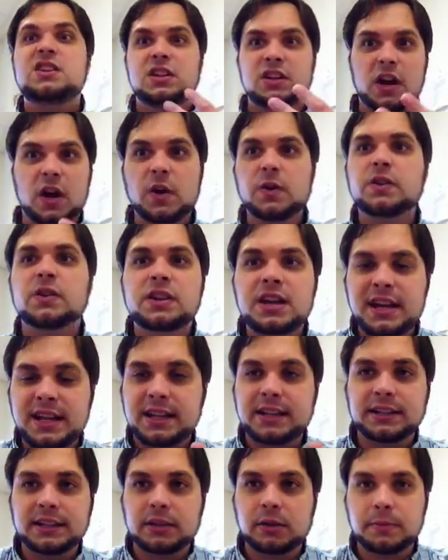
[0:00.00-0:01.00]
you're
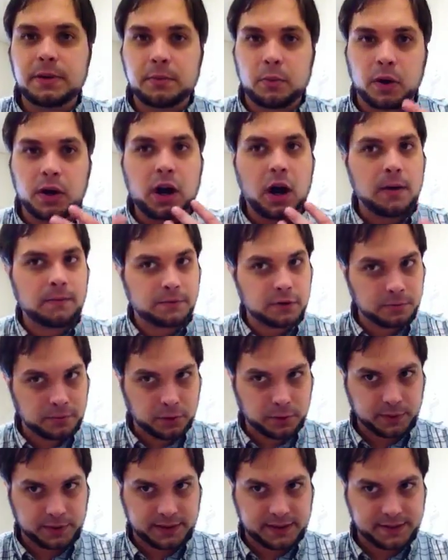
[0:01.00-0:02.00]
getting a little bit more
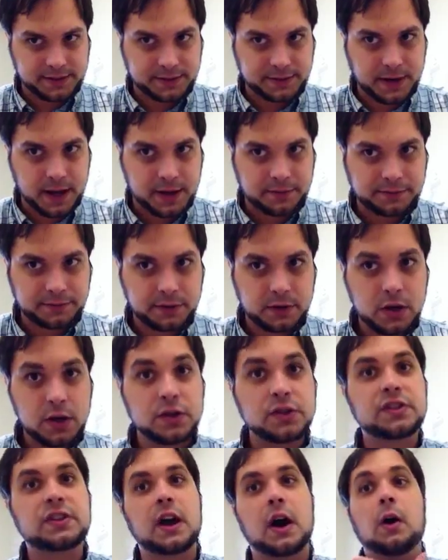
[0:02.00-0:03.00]
comfortable with this stuff.
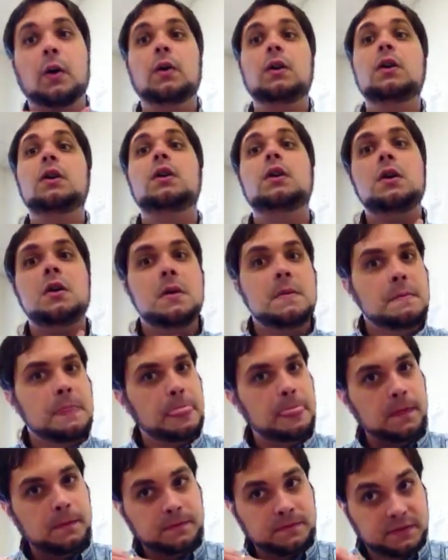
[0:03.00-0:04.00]
So,
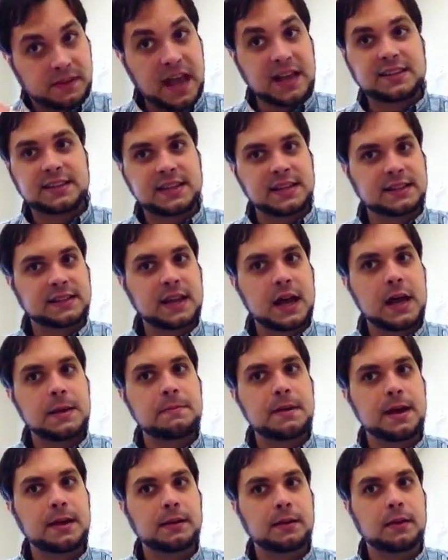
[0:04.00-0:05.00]
that's the
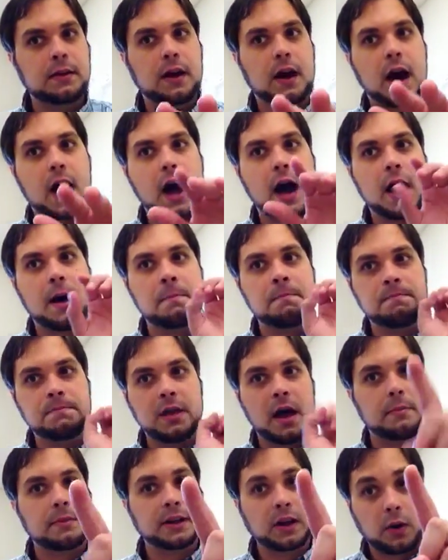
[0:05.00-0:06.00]
assignment. I'm
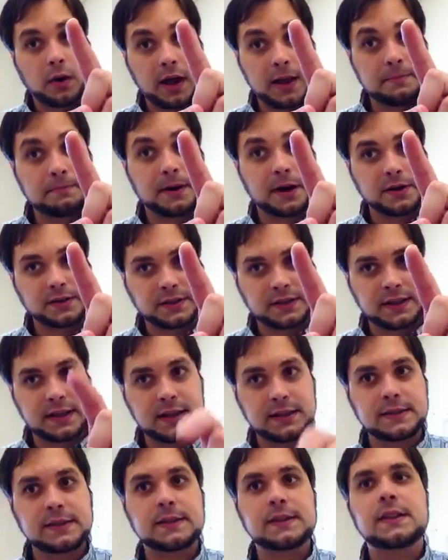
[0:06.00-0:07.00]
going to go ahead and post
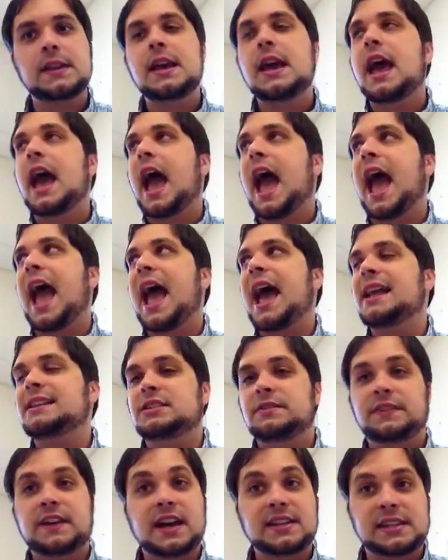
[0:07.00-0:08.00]
this. And
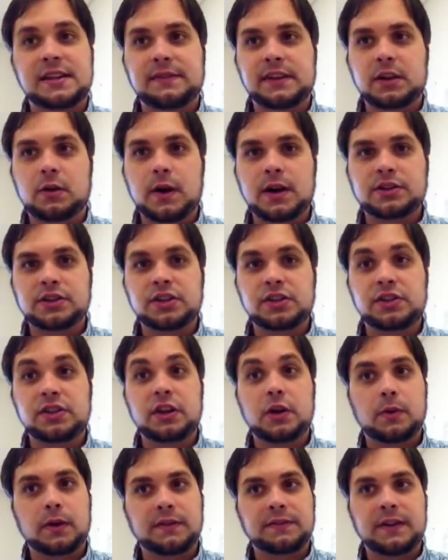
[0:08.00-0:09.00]
if you guys have any questions, you
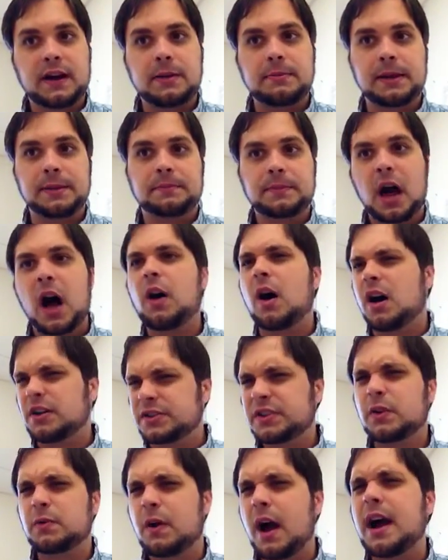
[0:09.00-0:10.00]
know where to find me. I'll
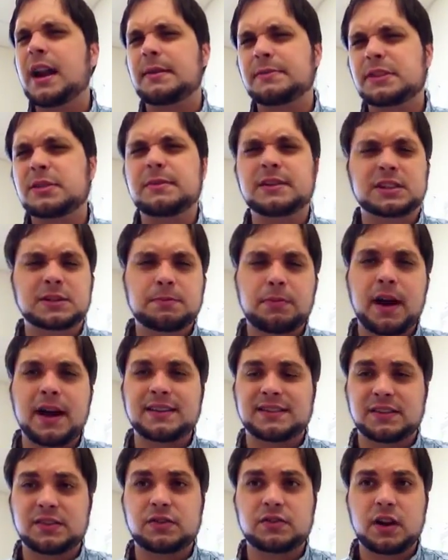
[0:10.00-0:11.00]
also write up some
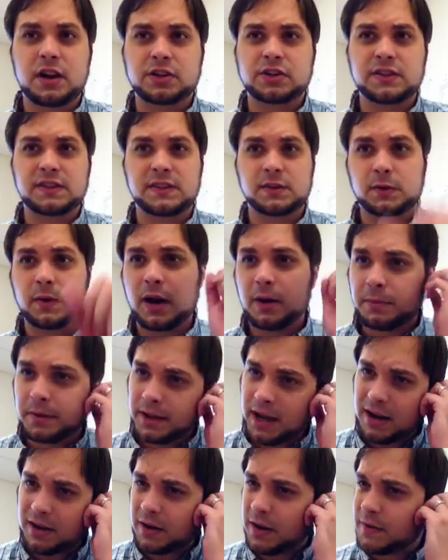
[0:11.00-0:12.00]
express instructions as well.
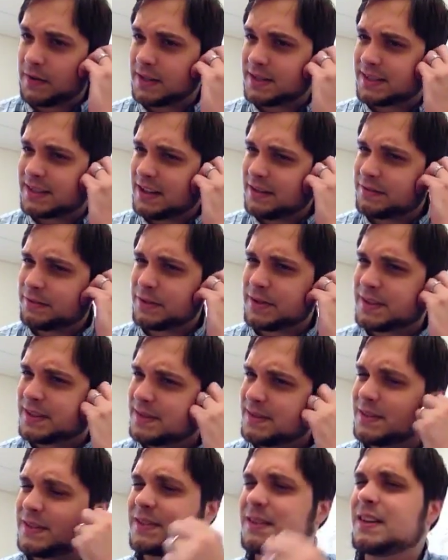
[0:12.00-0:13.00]
But I don't know, this
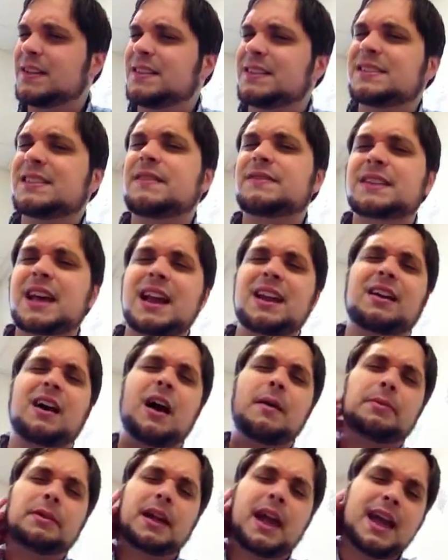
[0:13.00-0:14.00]
stuff's kind of
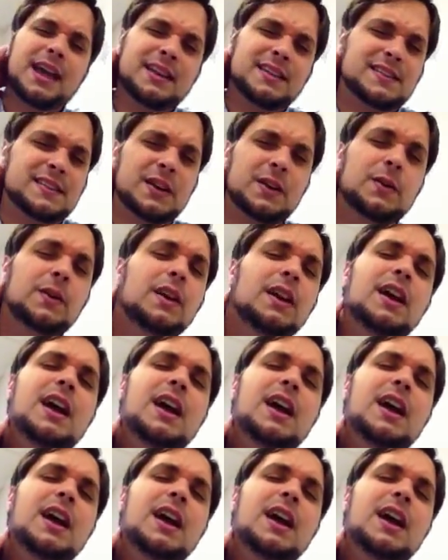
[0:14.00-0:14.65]
complicated, so